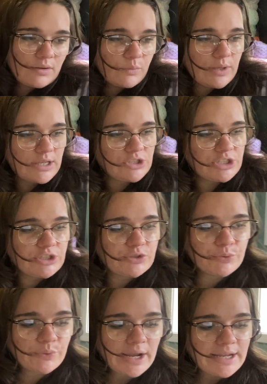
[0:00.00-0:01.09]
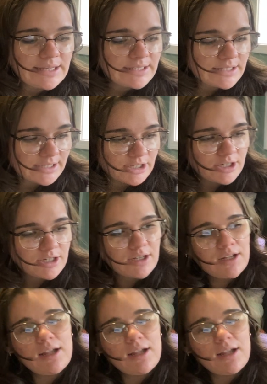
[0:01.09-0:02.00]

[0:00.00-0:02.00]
which is right here.